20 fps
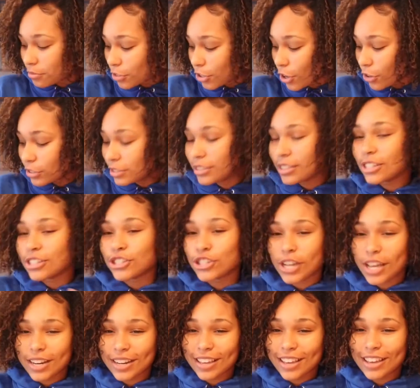goes to
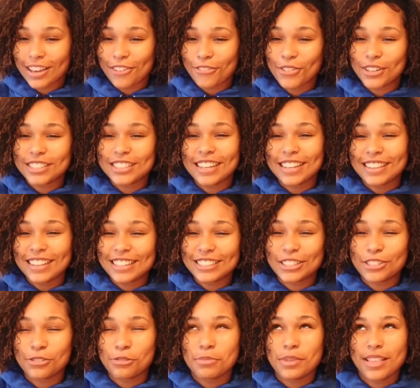Jenna, which
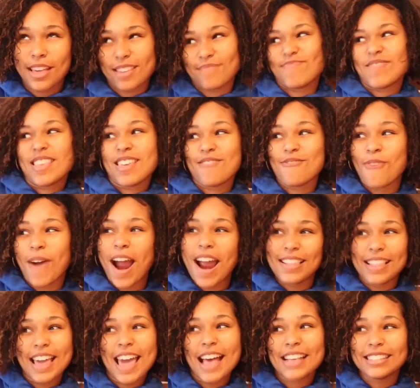Alexis will be like, why
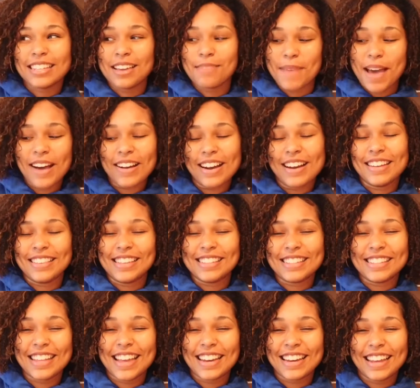are they asking me about her? This
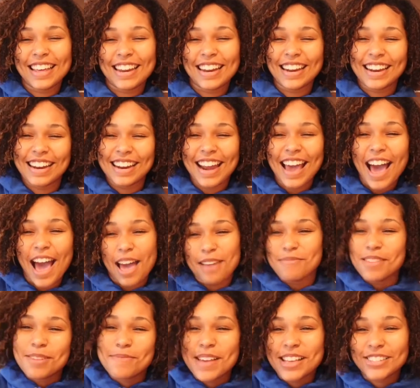and that, da da da.
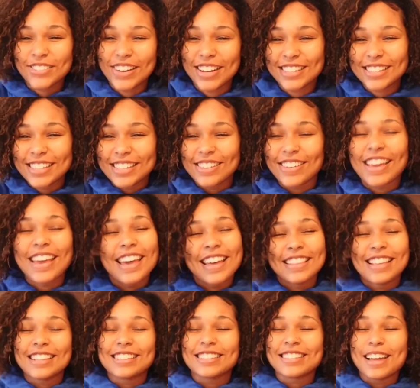I'm your best friend too.
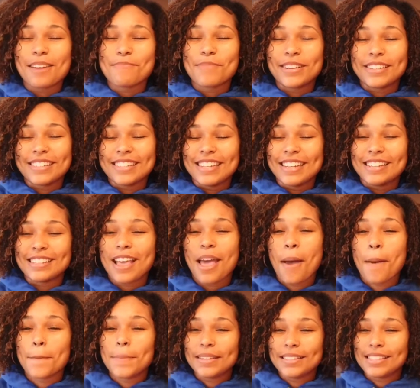That's the type of person she is.
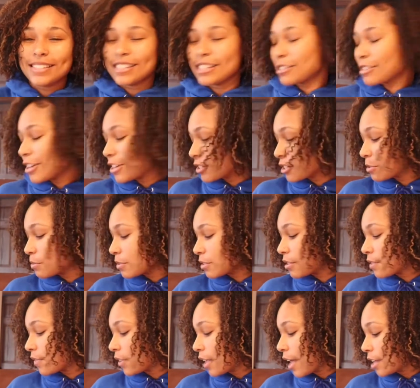But since this question
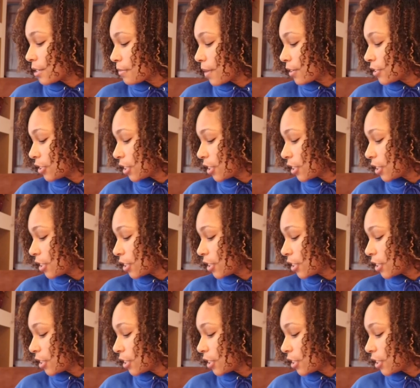specifically asked about